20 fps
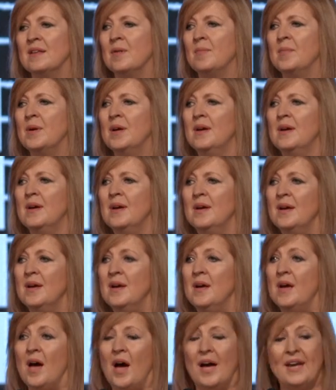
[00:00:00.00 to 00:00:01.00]
them,
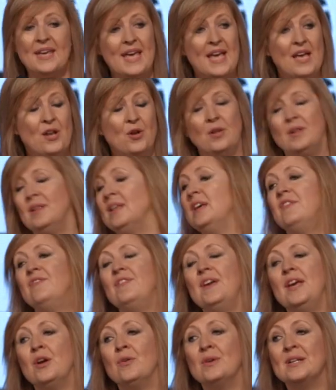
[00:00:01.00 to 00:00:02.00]
I cannot
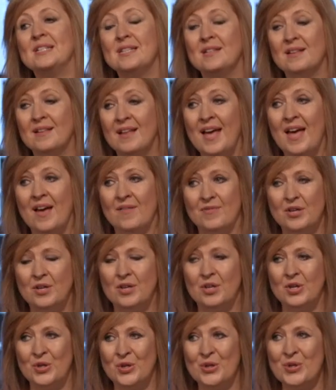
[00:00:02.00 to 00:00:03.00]
leave here until I have a
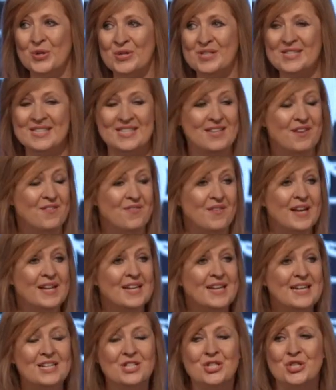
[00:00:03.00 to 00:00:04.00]
conclusive. I
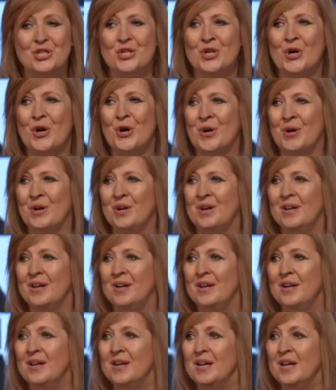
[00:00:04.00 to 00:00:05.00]
need to know
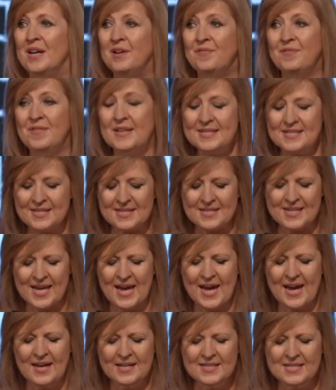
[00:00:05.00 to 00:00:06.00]
if this is
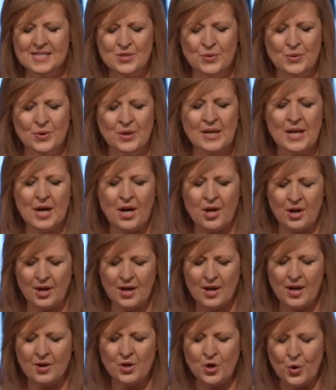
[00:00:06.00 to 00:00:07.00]
cancer or not,
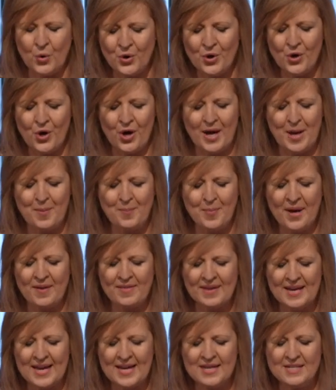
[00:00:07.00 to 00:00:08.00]
no or not. And by
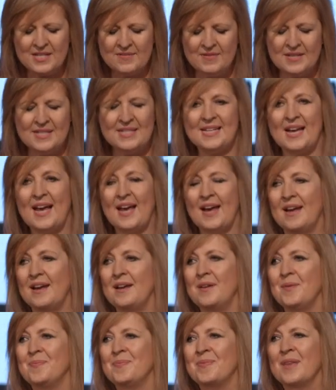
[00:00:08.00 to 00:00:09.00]
the end of the
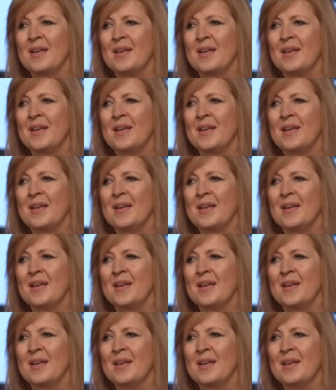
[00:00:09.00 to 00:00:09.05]
day,